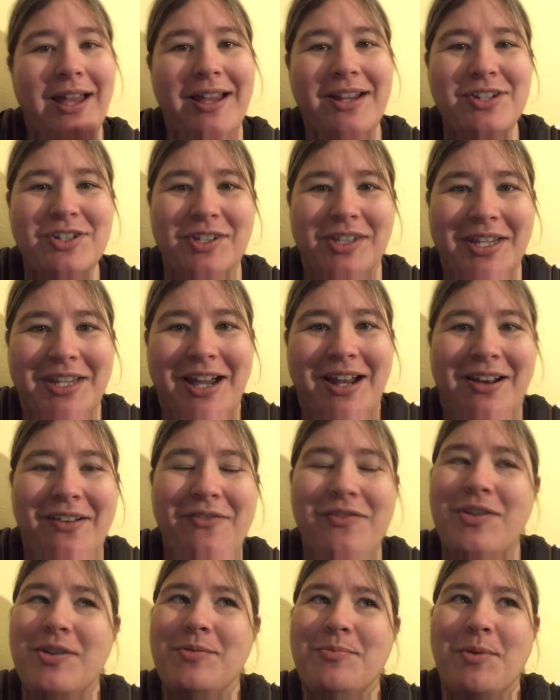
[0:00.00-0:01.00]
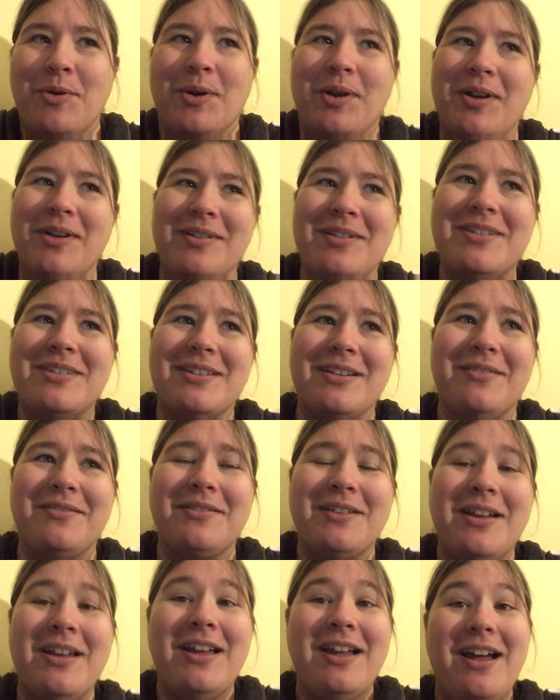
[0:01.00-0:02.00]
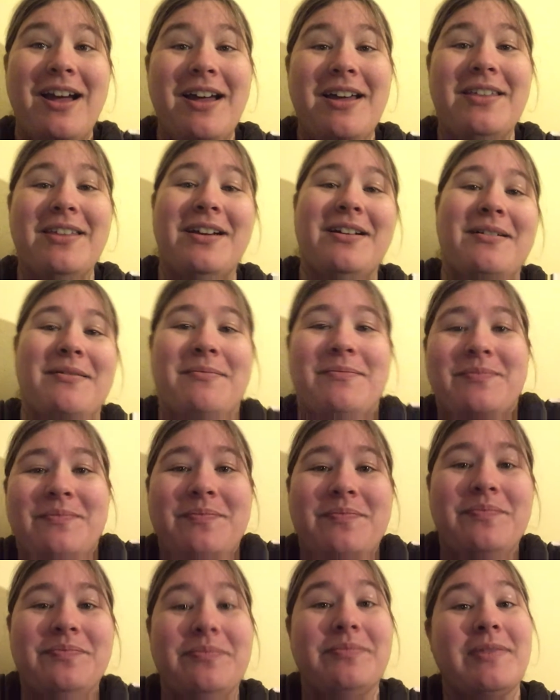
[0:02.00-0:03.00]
I actually got a few more, so I